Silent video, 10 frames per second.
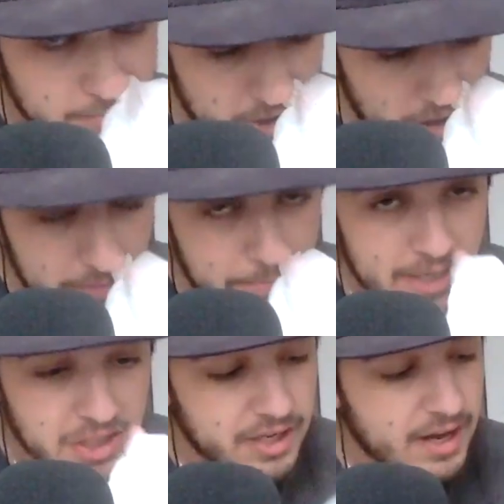some starting
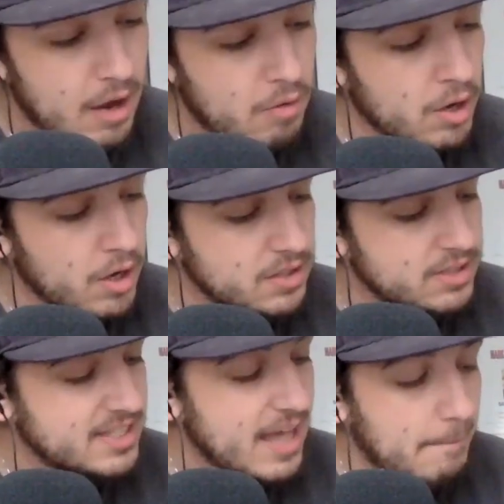pitching. Now,
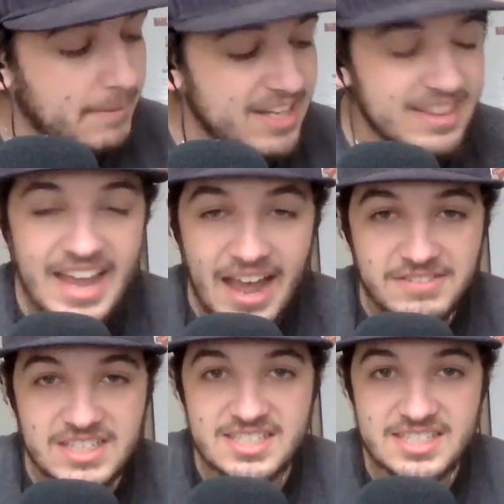does that mean they
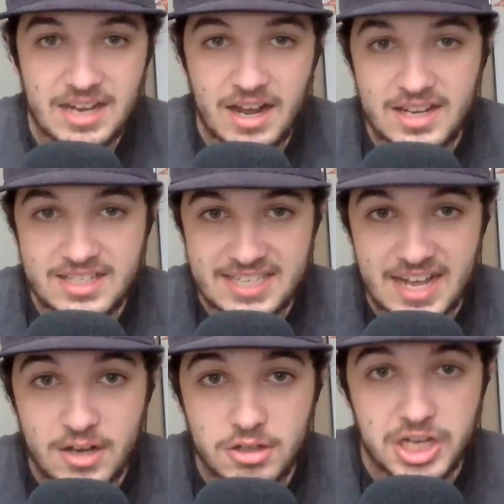have to uh,
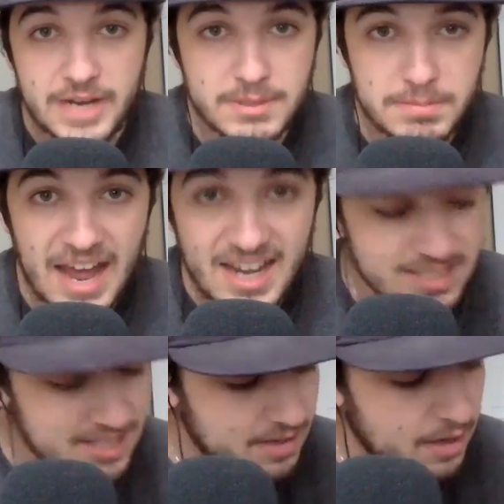sell James
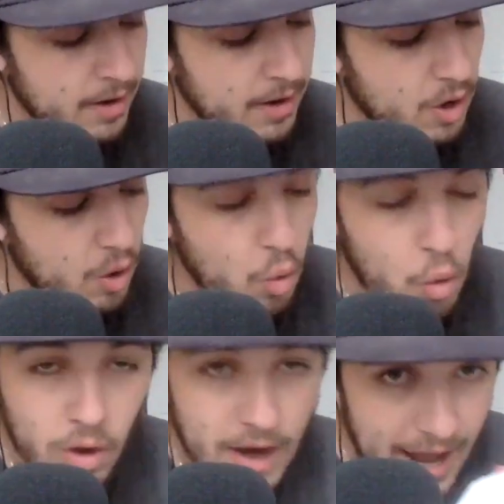Paxton
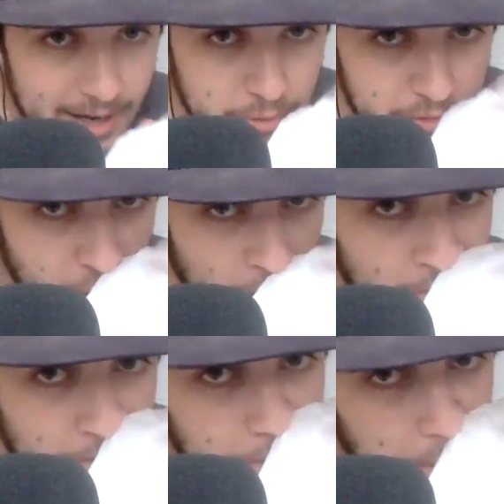or Adam
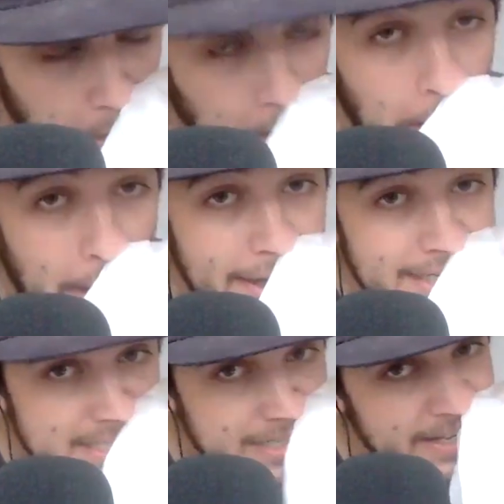Duvall?
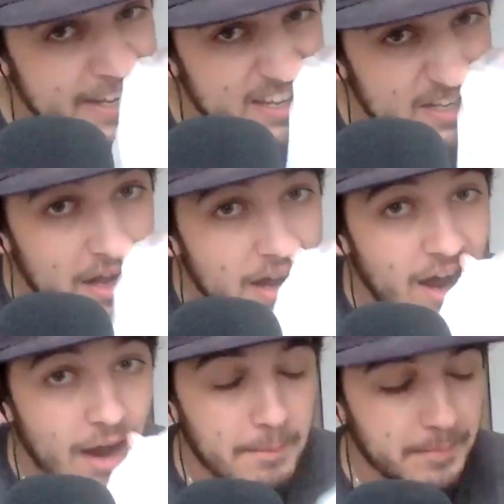Honestly,
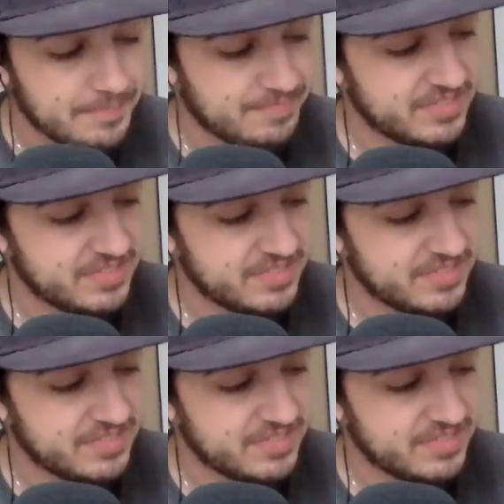um,